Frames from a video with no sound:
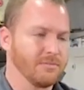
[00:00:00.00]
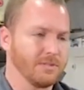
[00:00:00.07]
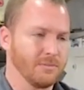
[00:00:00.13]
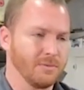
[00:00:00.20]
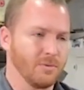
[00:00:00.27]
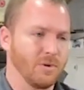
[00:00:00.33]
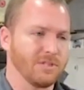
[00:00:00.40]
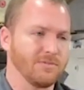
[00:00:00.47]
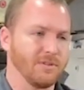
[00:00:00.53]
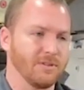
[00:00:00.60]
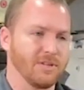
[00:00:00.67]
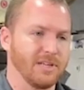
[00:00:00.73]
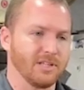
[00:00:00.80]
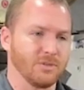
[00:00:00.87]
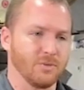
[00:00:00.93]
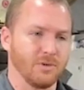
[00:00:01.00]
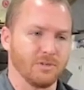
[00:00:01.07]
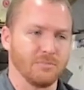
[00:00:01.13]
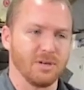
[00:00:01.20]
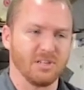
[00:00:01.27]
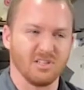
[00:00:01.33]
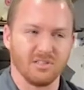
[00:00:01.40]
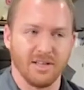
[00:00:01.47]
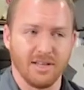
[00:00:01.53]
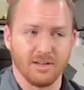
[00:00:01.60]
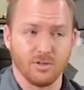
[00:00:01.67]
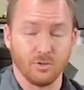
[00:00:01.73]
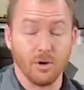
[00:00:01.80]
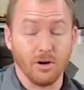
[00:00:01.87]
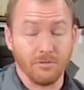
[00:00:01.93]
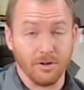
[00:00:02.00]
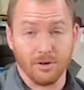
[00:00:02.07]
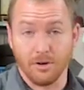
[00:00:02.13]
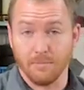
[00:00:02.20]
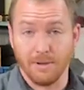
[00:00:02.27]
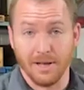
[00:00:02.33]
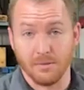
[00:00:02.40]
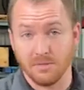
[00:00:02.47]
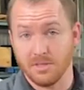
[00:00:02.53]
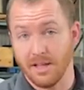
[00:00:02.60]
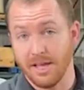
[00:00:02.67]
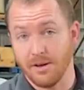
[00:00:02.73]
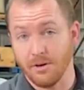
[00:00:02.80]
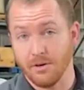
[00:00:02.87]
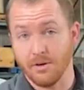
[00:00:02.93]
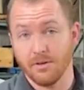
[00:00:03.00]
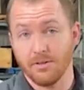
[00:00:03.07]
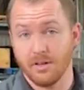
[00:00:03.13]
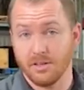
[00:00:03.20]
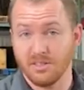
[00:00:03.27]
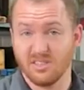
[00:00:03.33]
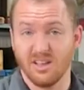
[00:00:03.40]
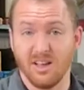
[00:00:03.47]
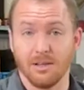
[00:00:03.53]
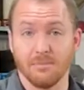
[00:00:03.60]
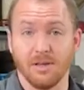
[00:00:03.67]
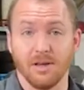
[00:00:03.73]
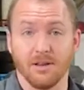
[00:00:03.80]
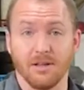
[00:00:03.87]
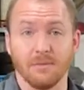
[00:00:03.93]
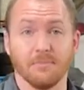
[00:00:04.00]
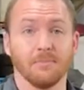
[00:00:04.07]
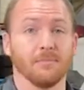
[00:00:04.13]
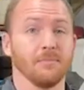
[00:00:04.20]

some of the Westfield kits were as much as like 1,200 pounds lighter than a stock Miata.